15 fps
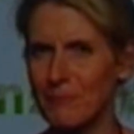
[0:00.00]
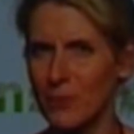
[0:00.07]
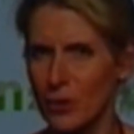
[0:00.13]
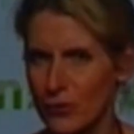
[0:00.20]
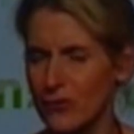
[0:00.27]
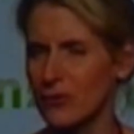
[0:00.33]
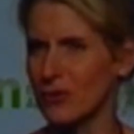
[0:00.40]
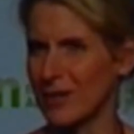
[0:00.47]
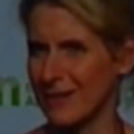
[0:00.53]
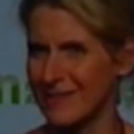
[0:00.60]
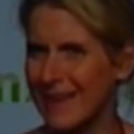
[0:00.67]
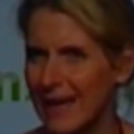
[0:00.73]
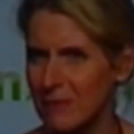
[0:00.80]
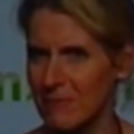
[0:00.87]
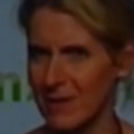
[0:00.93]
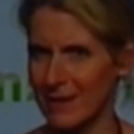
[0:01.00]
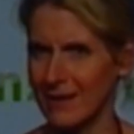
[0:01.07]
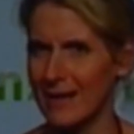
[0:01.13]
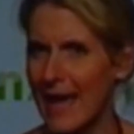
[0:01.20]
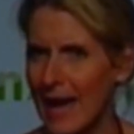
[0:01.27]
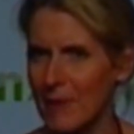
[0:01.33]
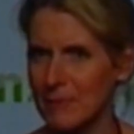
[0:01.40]
personal contentment
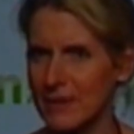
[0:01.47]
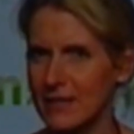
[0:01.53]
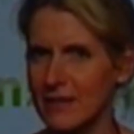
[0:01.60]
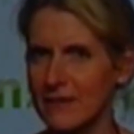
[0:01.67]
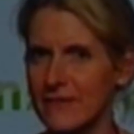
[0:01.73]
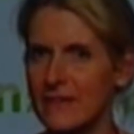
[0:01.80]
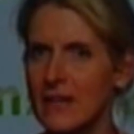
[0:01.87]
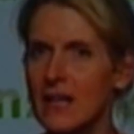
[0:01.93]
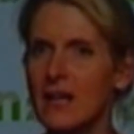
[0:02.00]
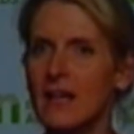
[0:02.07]
and happiness.